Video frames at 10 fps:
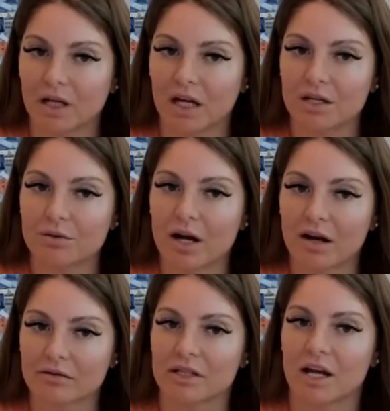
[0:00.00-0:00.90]
and you
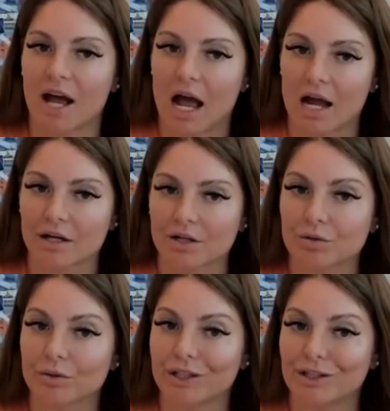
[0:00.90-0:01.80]
have to
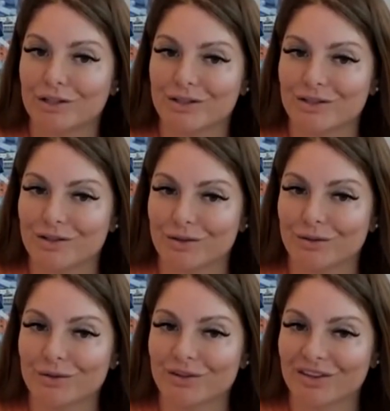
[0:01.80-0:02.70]
actually
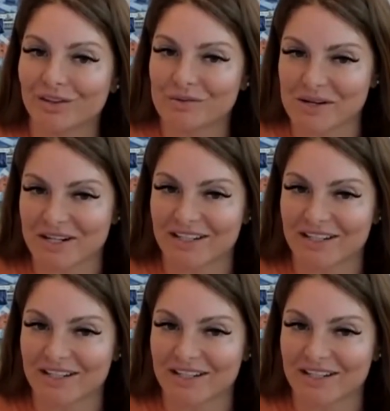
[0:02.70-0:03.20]
do the work.